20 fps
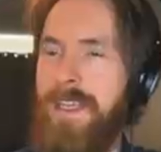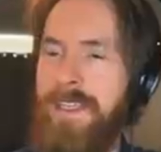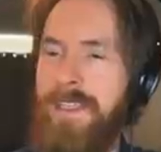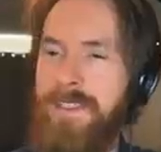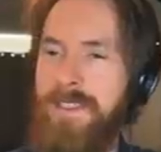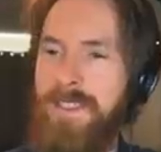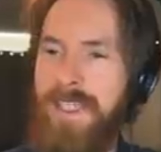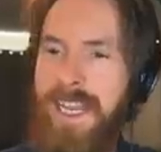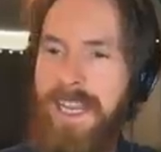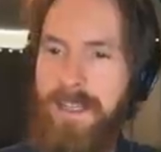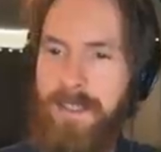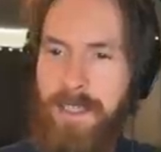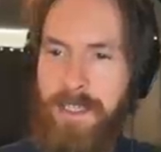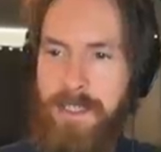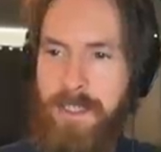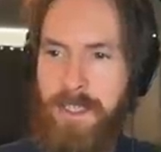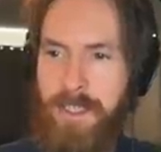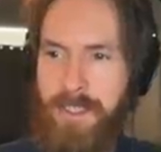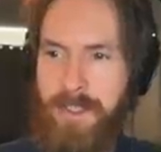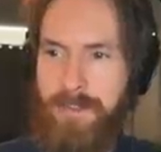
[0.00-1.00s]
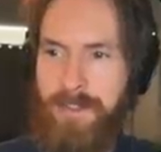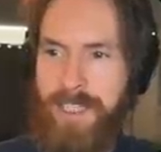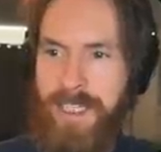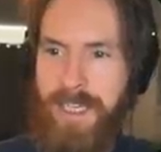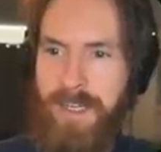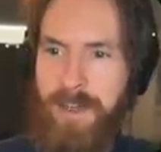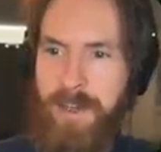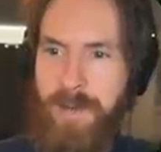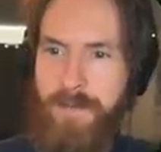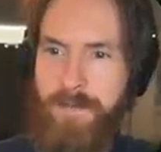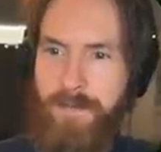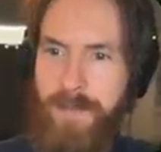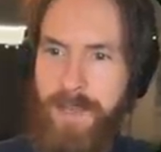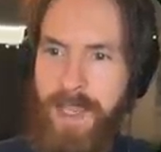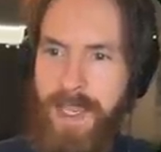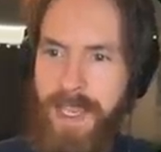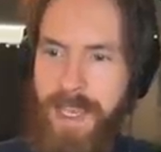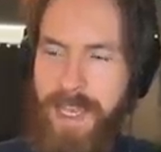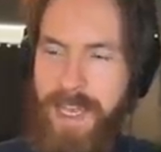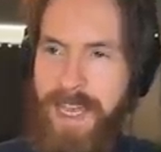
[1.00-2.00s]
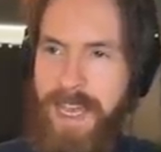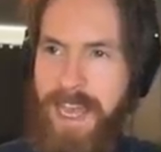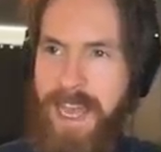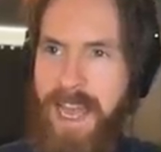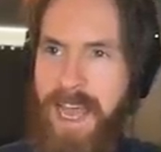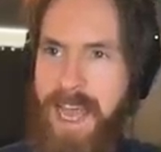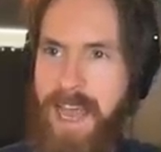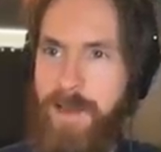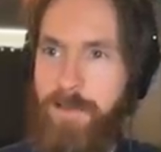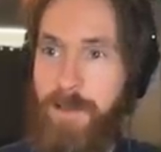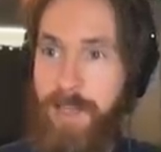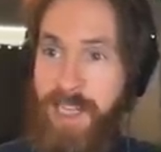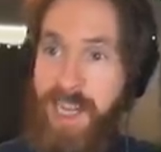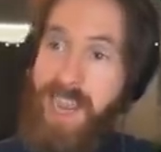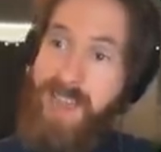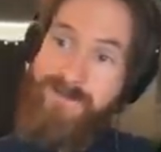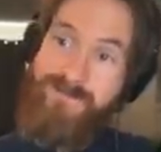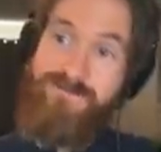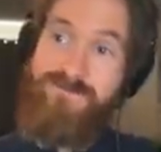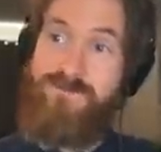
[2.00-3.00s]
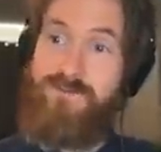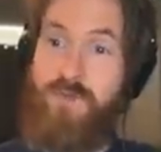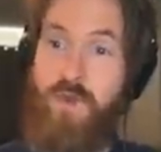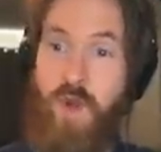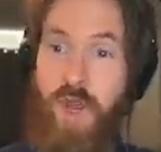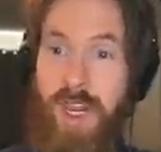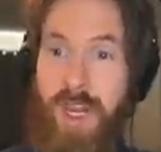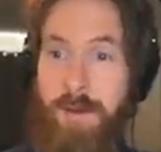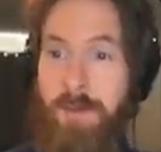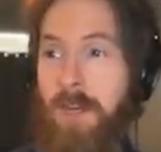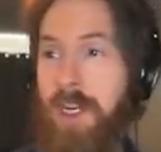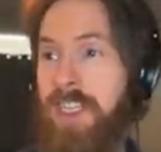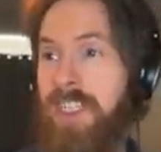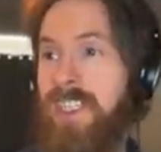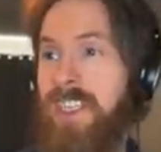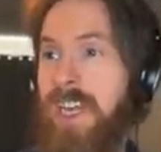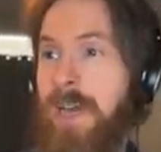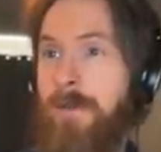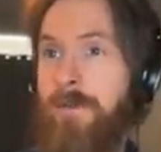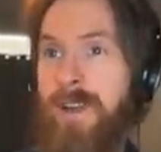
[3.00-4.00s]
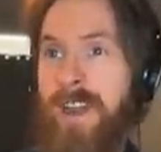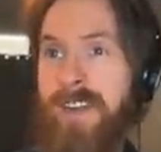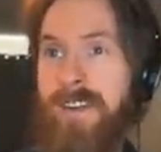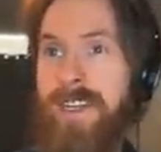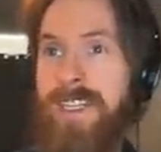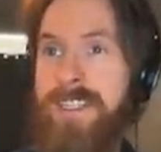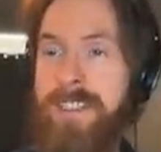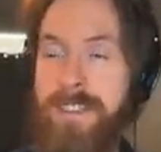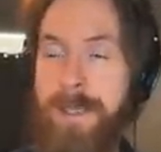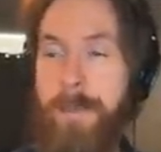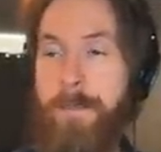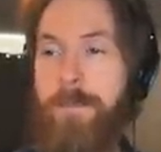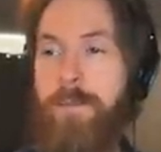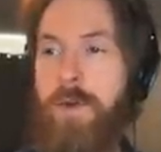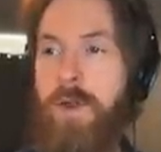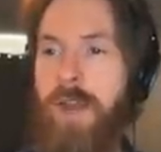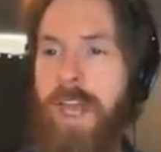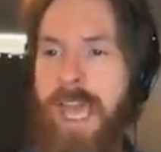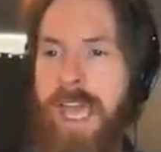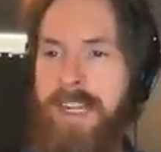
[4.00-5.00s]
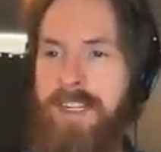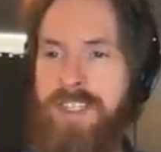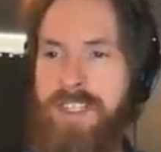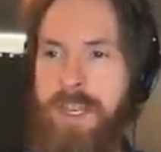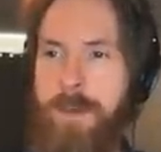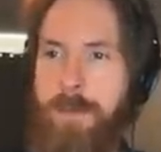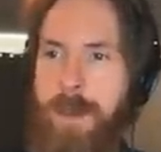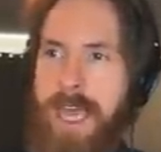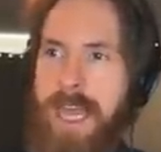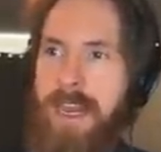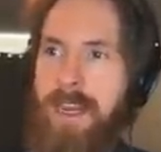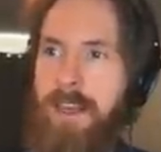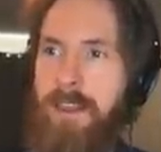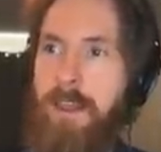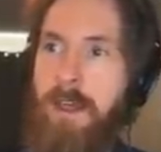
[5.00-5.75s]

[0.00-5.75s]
so then I can just continue. Uh, but yeah, pretty much a very simple HTML